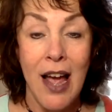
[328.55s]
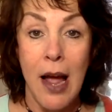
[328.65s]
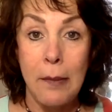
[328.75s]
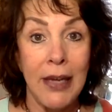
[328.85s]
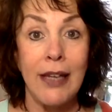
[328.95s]

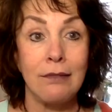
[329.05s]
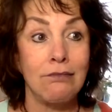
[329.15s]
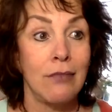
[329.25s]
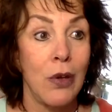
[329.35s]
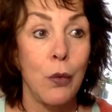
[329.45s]
I
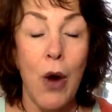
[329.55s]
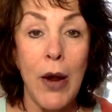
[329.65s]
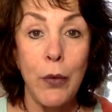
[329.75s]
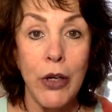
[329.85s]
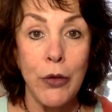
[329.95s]
mean, why
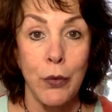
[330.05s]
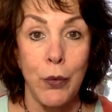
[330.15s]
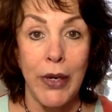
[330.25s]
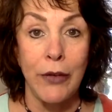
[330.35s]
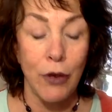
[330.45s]
wouldn't
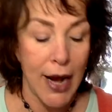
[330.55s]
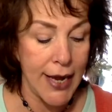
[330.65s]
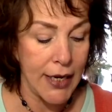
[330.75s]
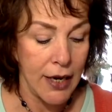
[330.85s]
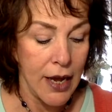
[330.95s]
we,
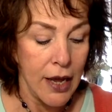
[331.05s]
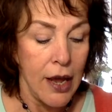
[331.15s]
right?